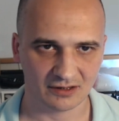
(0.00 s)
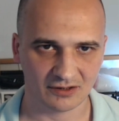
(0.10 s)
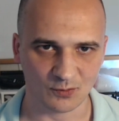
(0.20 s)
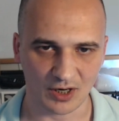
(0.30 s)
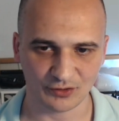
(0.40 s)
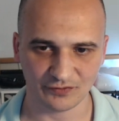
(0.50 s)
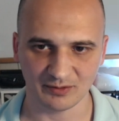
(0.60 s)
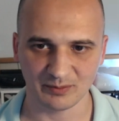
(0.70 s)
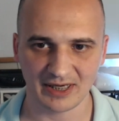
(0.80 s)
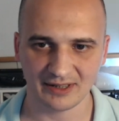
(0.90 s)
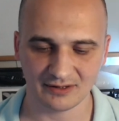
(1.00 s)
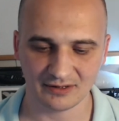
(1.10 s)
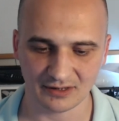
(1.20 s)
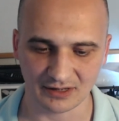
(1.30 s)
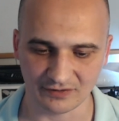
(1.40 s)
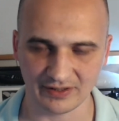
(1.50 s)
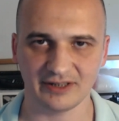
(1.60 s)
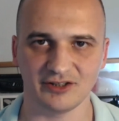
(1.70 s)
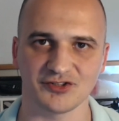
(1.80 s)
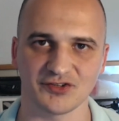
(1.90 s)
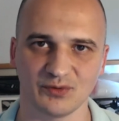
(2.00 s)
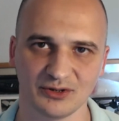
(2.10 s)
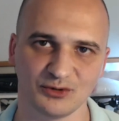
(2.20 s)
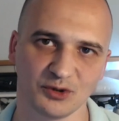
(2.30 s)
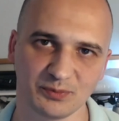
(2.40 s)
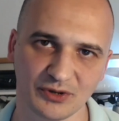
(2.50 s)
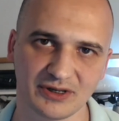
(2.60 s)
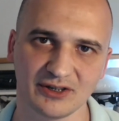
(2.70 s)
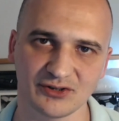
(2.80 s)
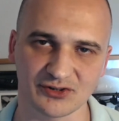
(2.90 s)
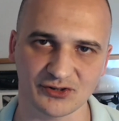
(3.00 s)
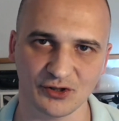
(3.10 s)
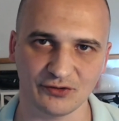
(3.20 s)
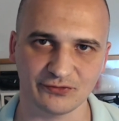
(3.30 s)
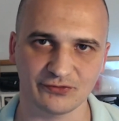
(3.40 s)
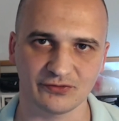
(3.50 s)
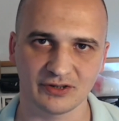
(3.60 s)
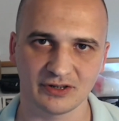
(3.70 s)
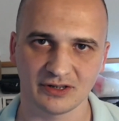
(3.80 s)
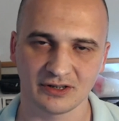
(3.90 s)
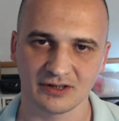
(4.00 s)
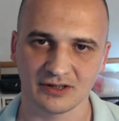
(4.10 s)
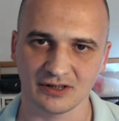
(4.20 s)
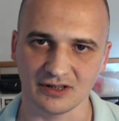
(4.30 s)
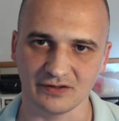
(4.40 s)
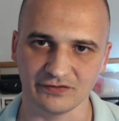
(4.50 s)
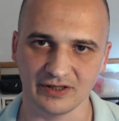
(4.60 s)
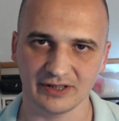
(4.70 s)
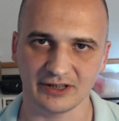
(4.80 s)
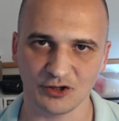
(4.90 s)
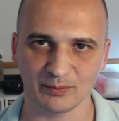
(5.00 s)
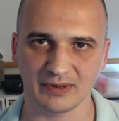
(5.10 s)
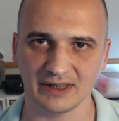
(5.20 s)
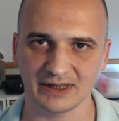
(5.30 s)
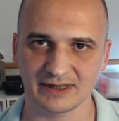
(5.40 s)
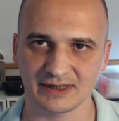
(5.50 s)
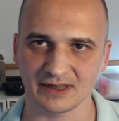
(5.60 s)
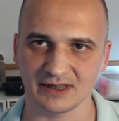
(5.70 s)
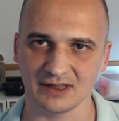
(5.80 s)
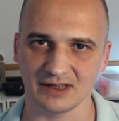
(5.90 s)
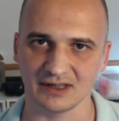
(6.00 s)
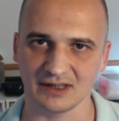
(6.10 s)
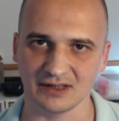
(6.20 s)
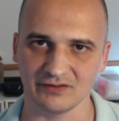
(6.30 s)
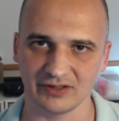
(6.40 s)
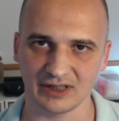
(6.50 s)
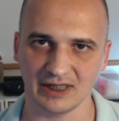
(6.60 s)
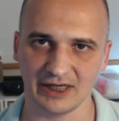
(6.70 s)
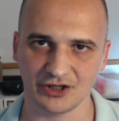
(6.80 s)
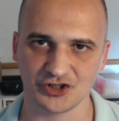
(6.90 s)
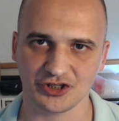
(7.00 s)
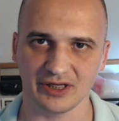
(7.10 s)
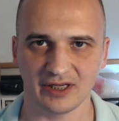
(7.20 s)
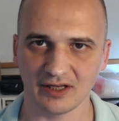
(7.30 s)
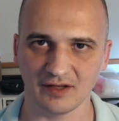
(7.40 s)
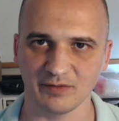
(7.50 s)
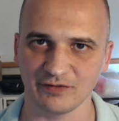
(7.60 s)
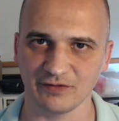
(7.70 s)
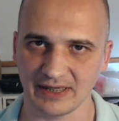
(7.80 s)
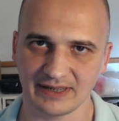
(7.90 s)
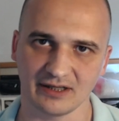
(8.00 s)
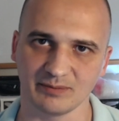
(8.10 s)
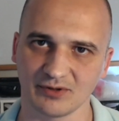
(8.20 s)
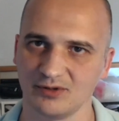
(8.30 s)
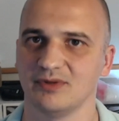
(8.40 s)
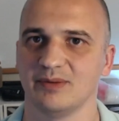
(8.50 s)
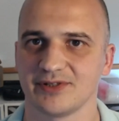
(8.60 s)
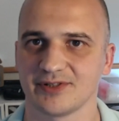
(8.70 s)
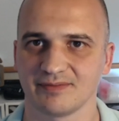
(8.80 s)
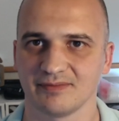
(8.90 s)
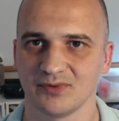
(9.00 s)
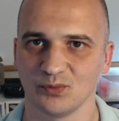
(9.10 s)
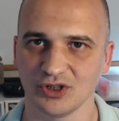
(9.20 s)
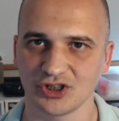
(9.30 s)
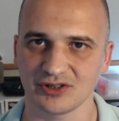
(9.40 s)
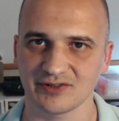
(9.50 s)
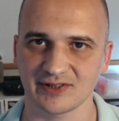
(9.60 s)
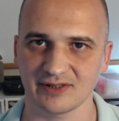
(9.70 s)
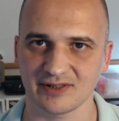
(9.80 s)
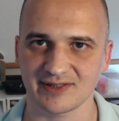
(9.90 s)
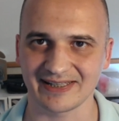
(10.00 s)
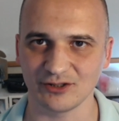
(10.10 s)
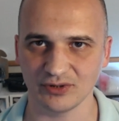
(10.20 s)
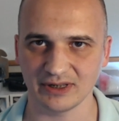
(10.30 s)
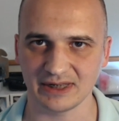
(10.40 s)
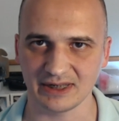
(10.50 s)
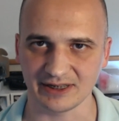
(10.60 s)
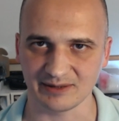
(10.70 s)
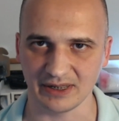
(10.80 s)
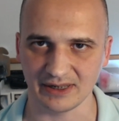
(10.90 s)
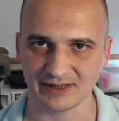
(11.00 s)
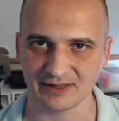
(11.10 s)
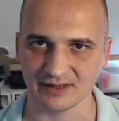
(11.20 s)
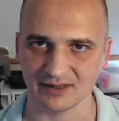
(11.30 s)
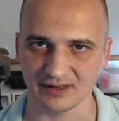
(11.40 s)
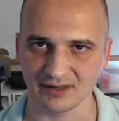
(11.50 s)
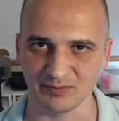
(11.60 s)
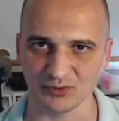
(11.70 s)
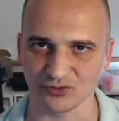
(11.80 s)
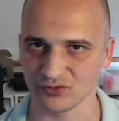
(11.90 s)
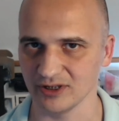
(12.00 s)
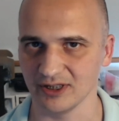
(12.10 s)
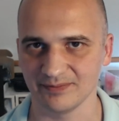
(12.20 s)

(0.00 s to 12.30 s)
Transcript: one of the main advantages of quantum computing, to solve very complex, very large mathematical problems, which security is based upon today.